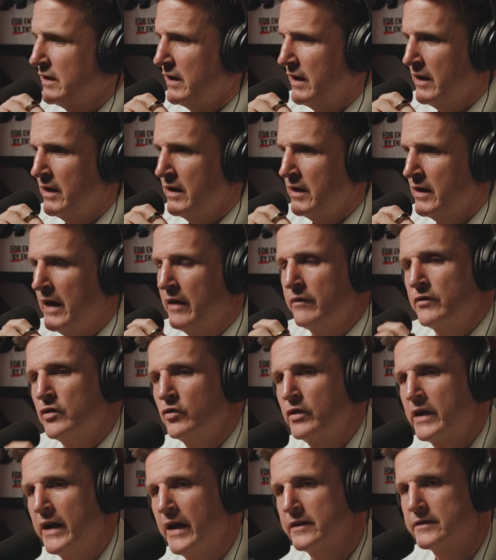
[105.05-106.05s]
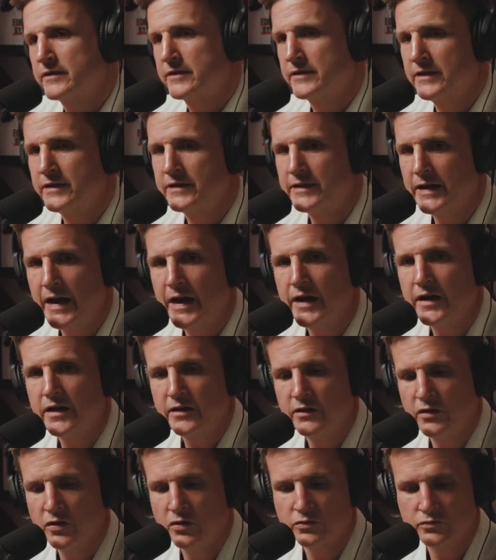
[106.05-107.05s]
Have no guests today.
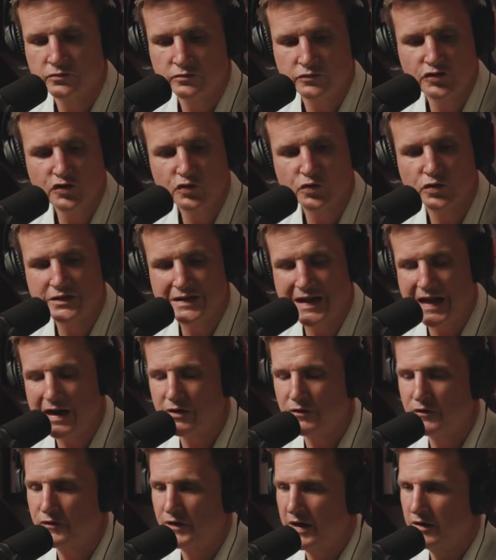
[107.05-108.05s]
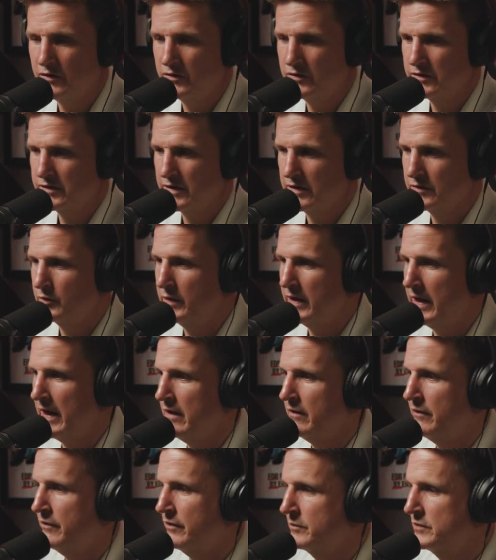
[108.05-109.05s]
No do or die founders as we
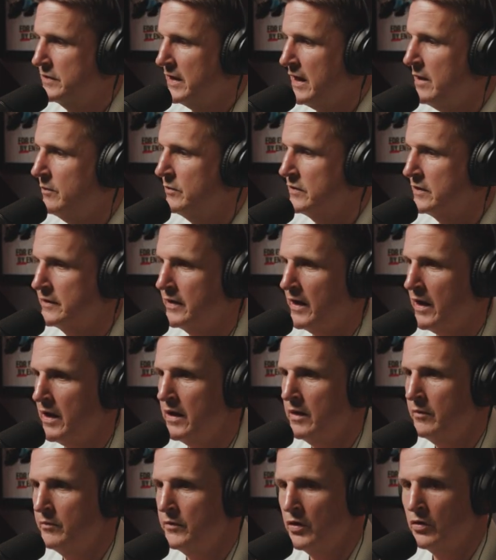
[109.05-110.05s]
have from time to time.